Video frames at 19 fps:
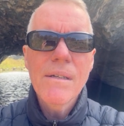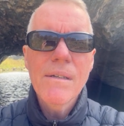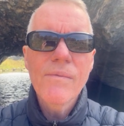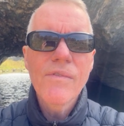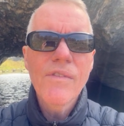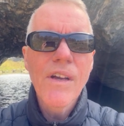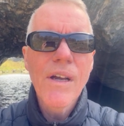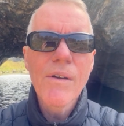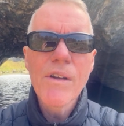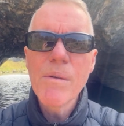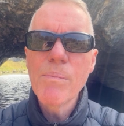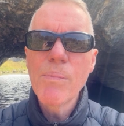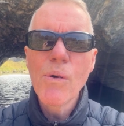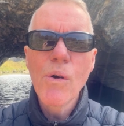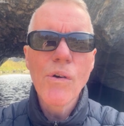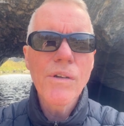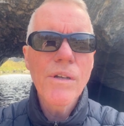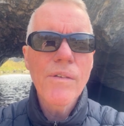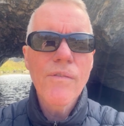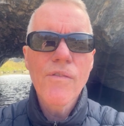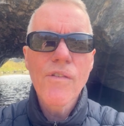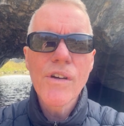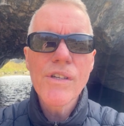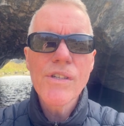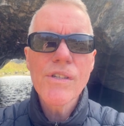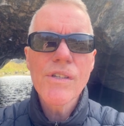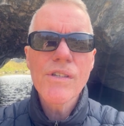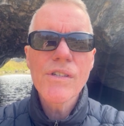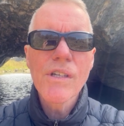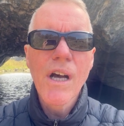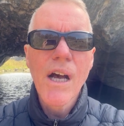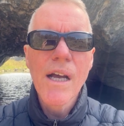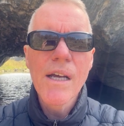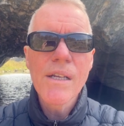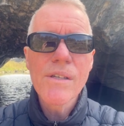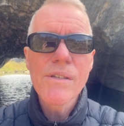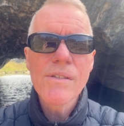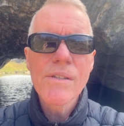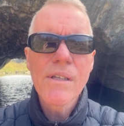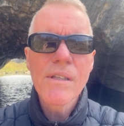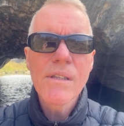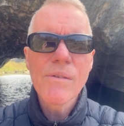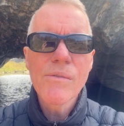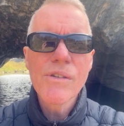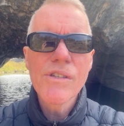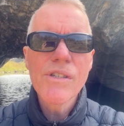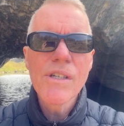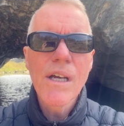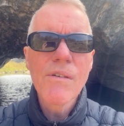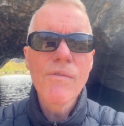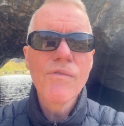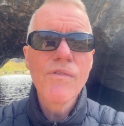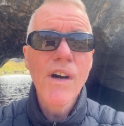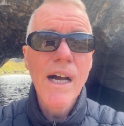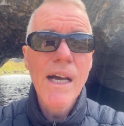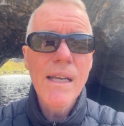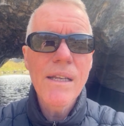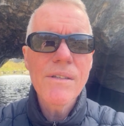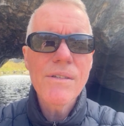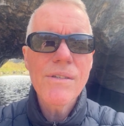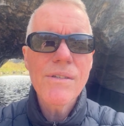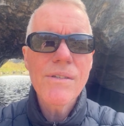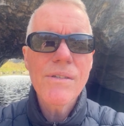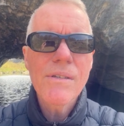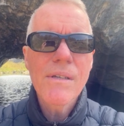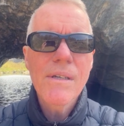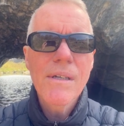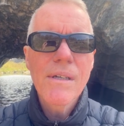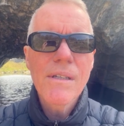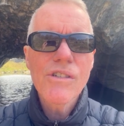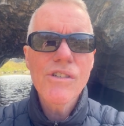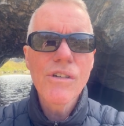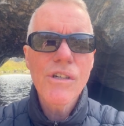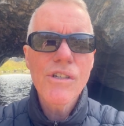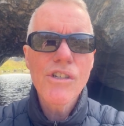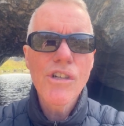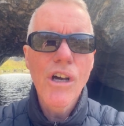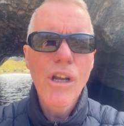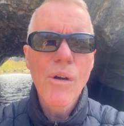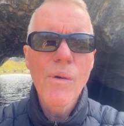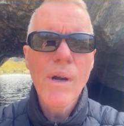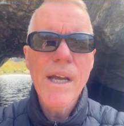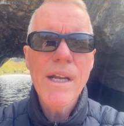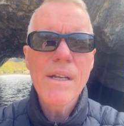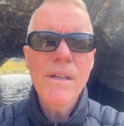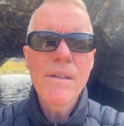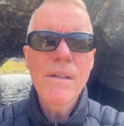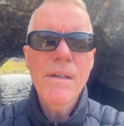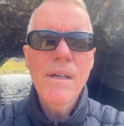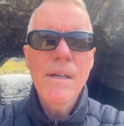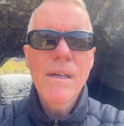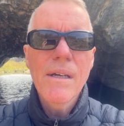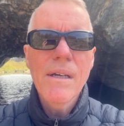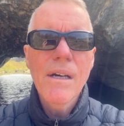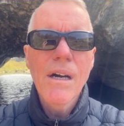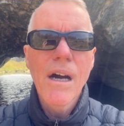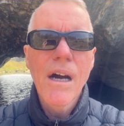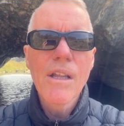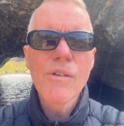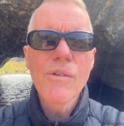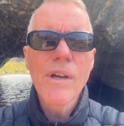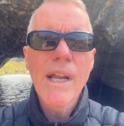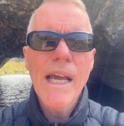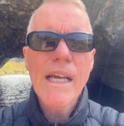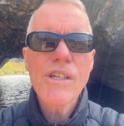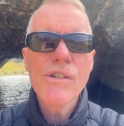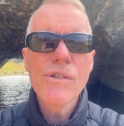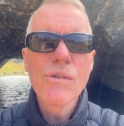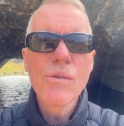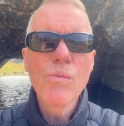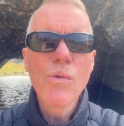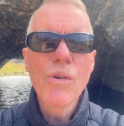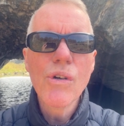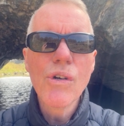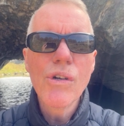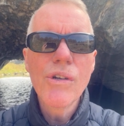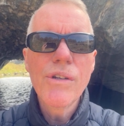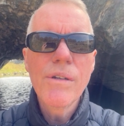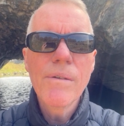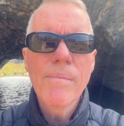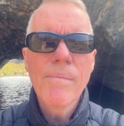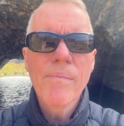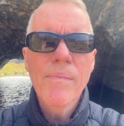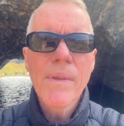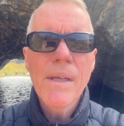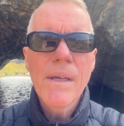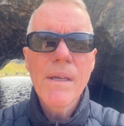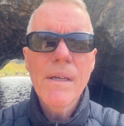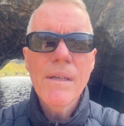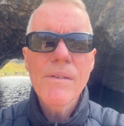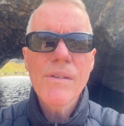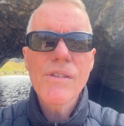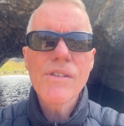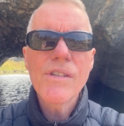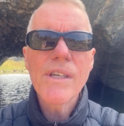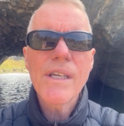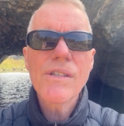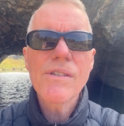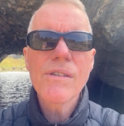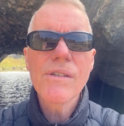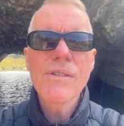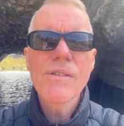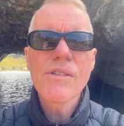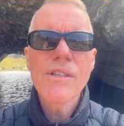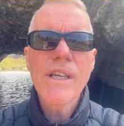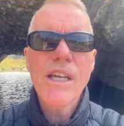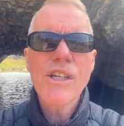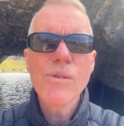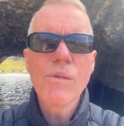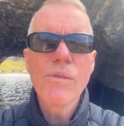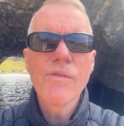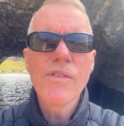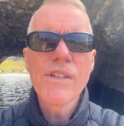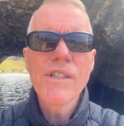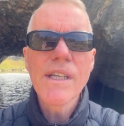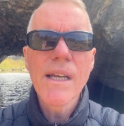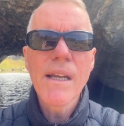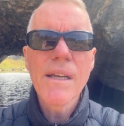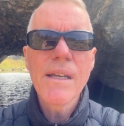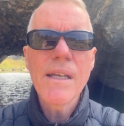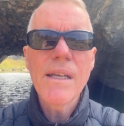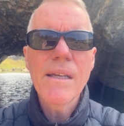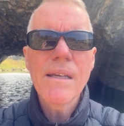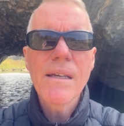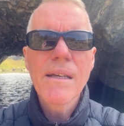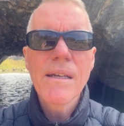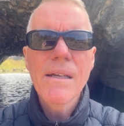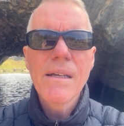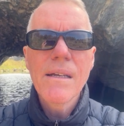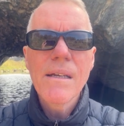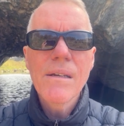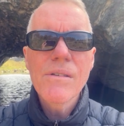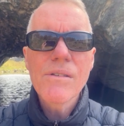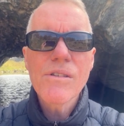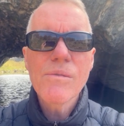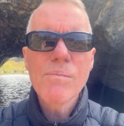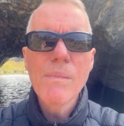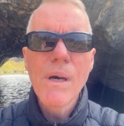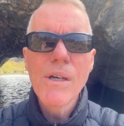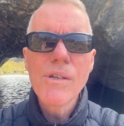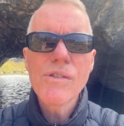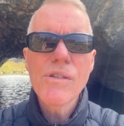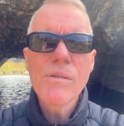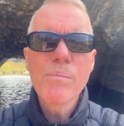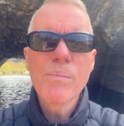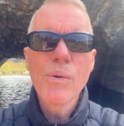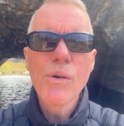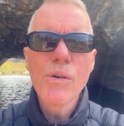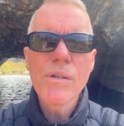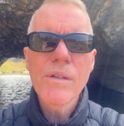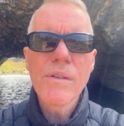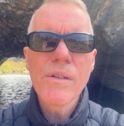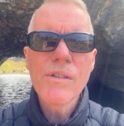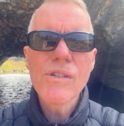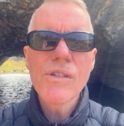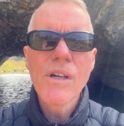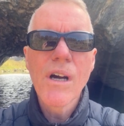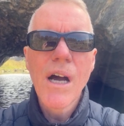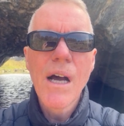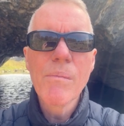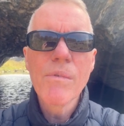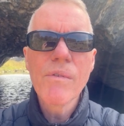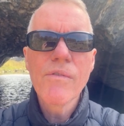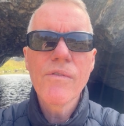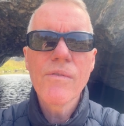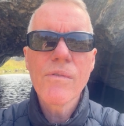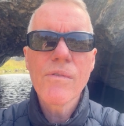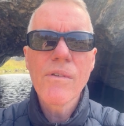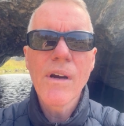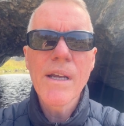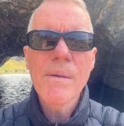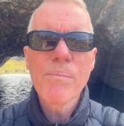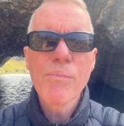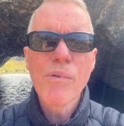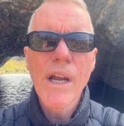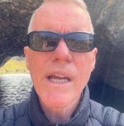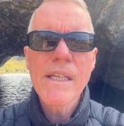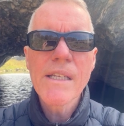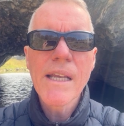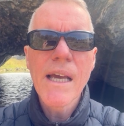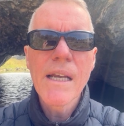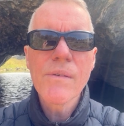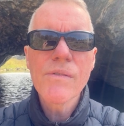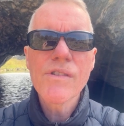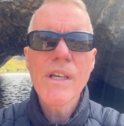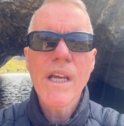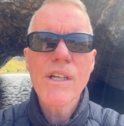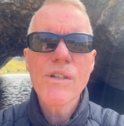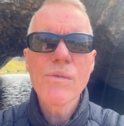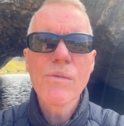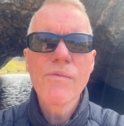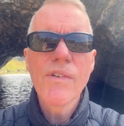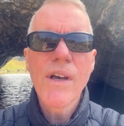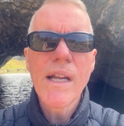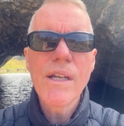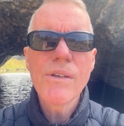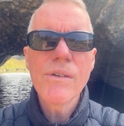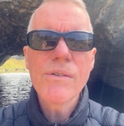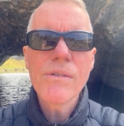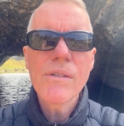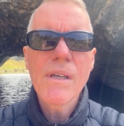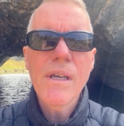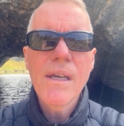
Very important in free societies that there is no violence. It's not tolerated, either in action or word. The 6th is sexual fidelity, which is most important in this time of great breakdown of sexual values.